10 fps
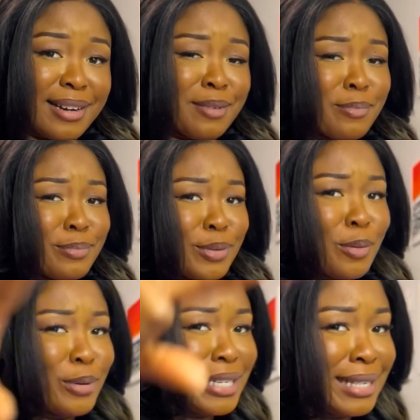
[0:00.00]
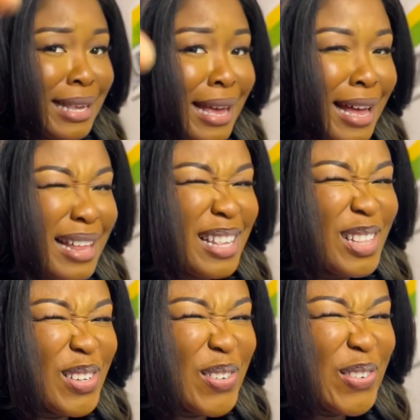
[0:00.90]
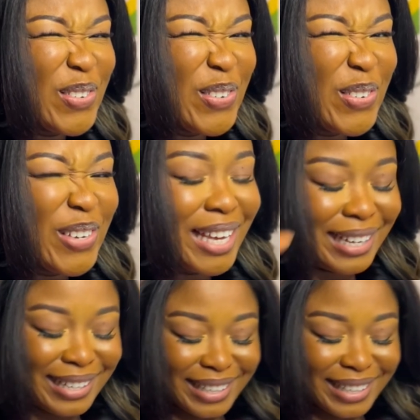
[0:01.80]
Can somebody say hallelujah?